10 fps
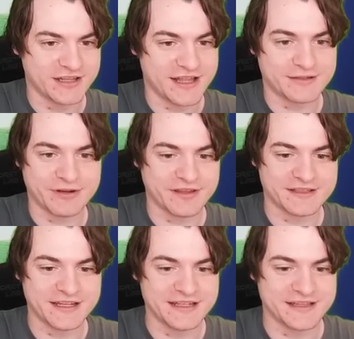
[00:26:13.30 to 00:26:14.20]
That's one of the
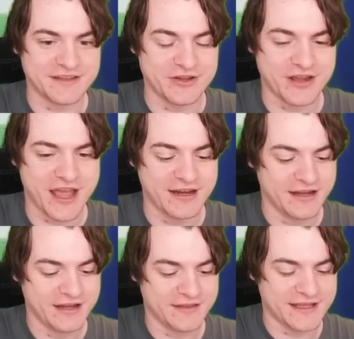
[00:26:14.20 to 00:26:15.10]
cities in the UK.
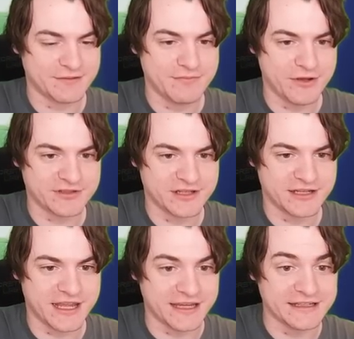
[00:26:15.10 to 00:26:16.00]
There's
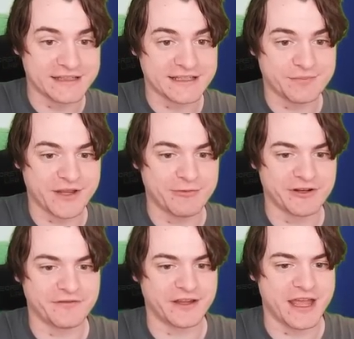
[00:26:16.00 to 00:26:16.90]
Milton Keynes. That's a big
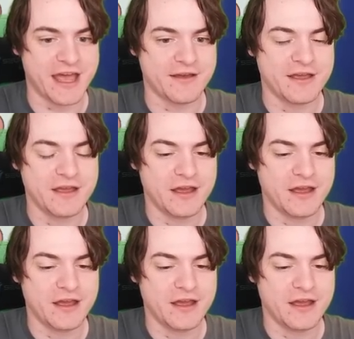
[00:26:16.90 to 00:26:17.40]
one to forget.